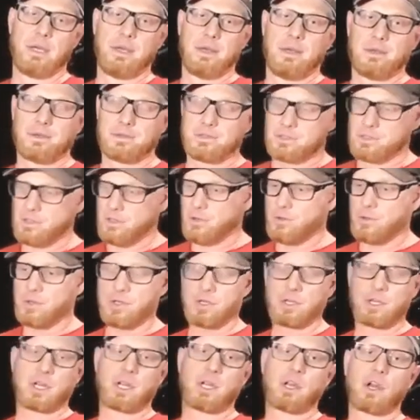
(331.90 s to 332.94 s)
So you're
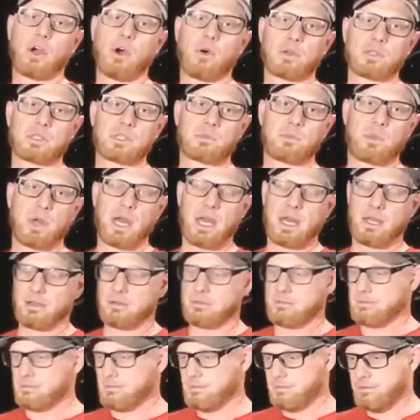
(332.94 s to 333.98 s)
going to go and spend
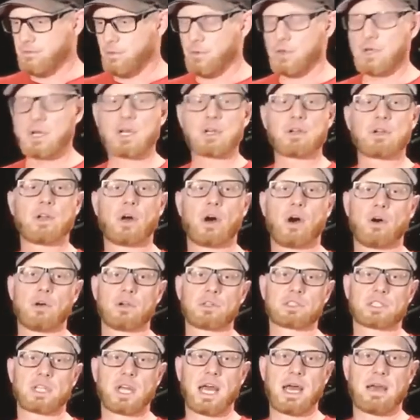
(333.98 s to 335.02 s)

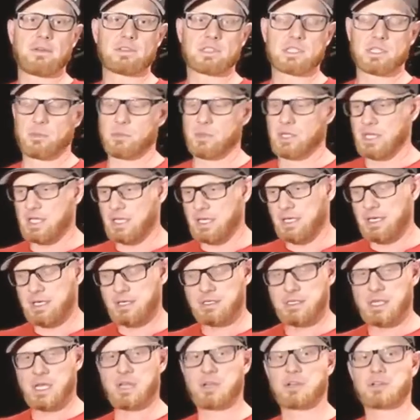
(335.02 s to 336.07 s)
$400 to have somebody
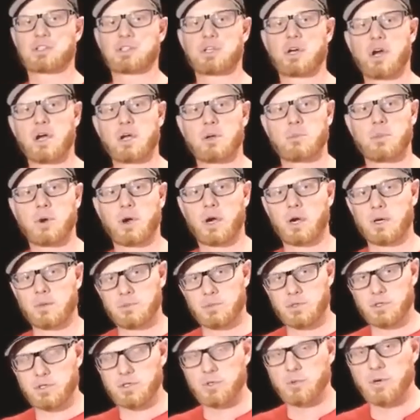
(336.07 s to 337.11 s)
take your shock apart,
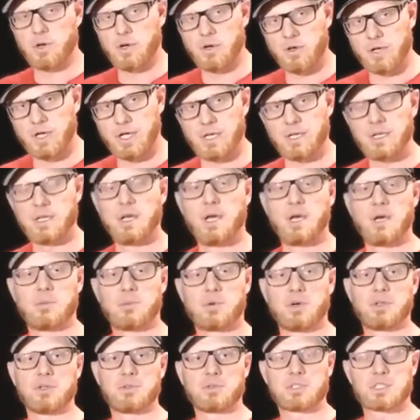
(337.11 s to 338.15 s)
put new oil in,
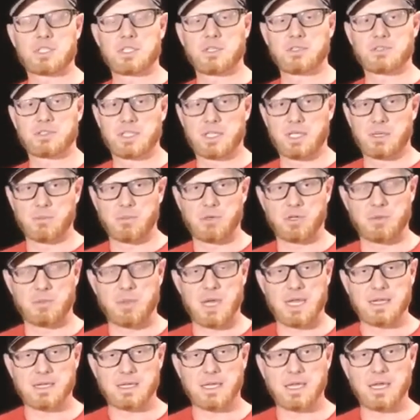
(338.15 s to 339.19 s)
put new seals in, and put it
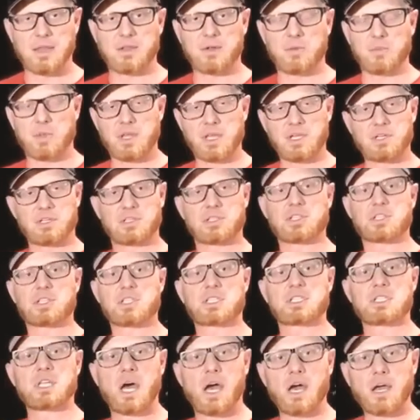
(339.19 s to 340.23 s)
back together. But then you're just
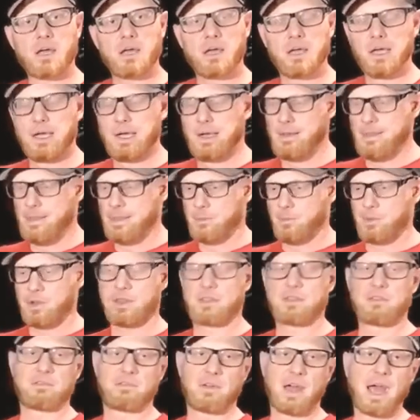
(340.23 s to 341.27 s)
stuck with the
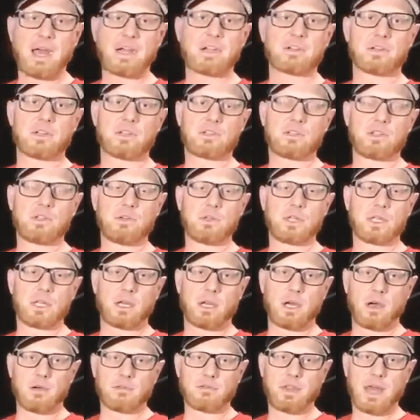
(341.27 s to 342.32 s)
factory tuning
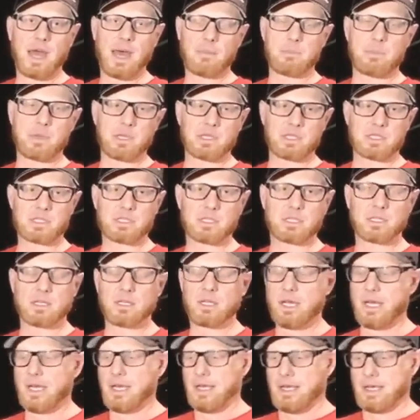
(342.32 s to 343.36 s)
of that piston
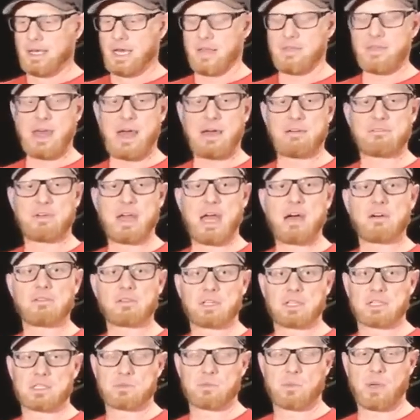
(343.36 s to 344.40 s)
and that
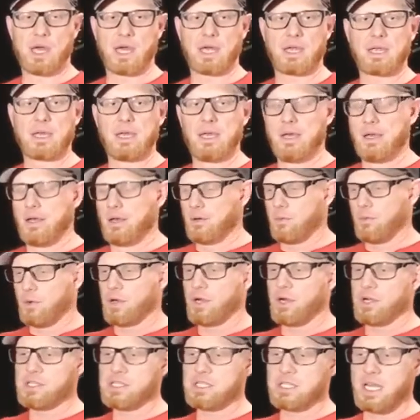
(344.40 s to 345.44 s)
valving spec. What
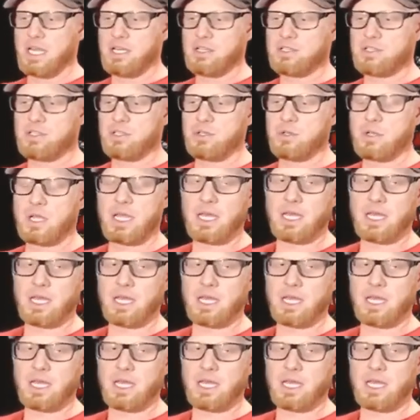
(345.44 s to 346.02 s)
our stage 2 kit